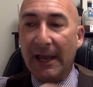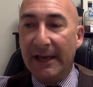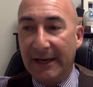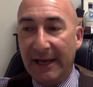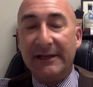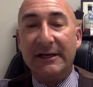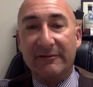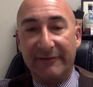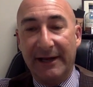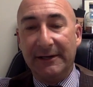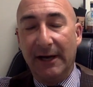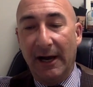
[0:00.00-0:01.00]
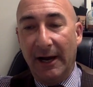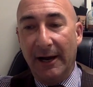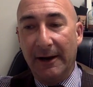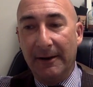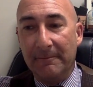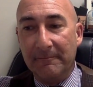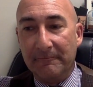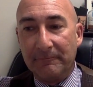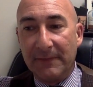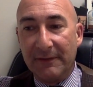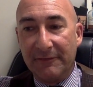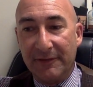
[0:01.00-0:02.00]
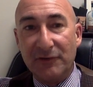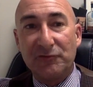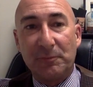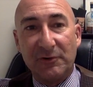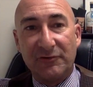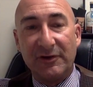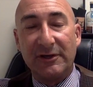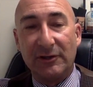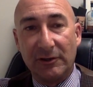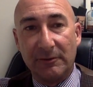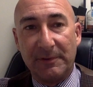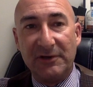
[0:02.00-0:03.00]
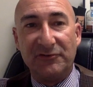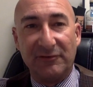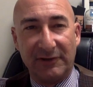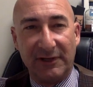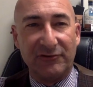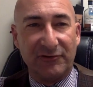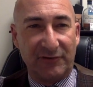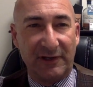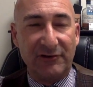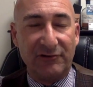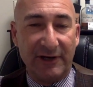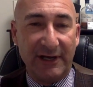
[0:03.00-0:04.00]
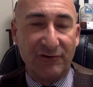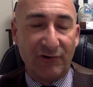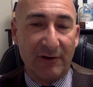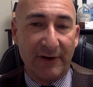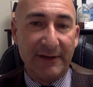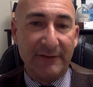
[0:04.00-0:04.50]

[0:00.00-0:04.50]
In any event, um, this particular piece of legislation, H.R.